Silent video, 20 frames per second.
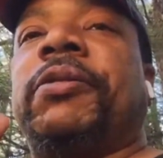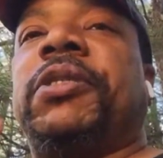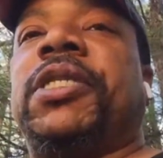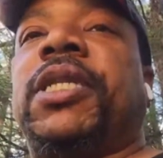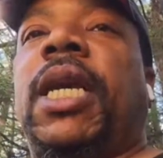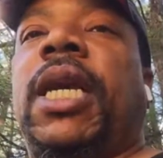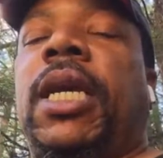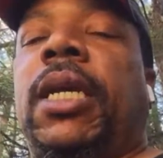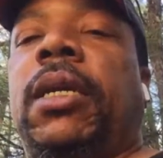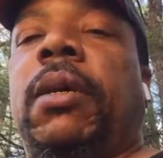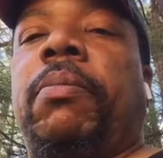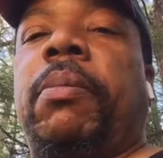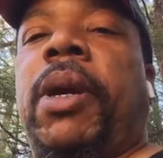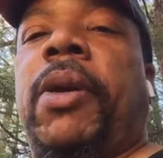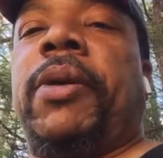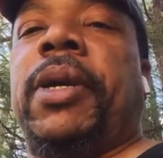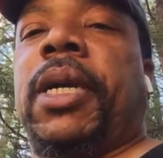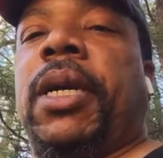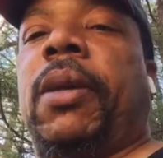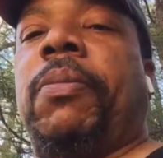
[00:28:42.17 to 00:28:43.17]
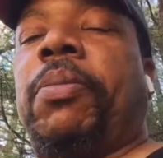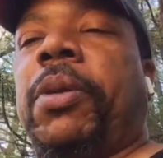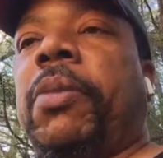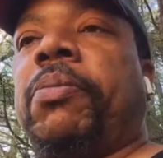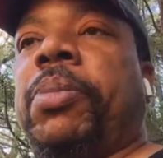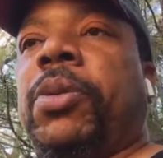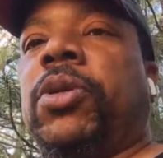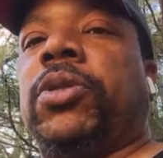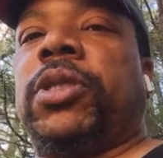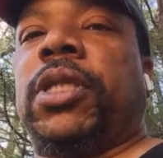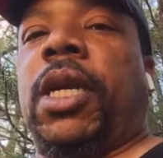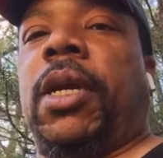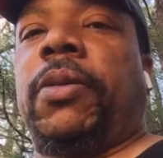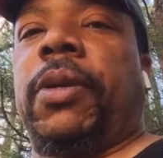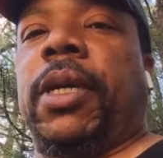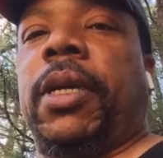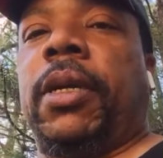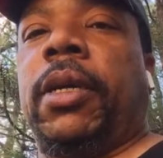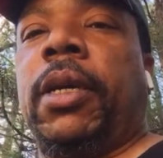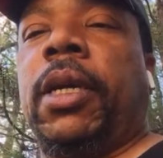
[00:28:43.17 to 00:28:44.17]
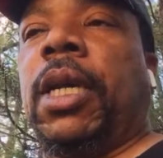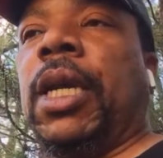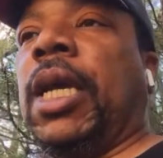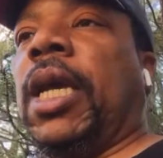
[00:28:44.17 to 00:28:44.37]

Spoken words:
of saying American Pitbull Terrier.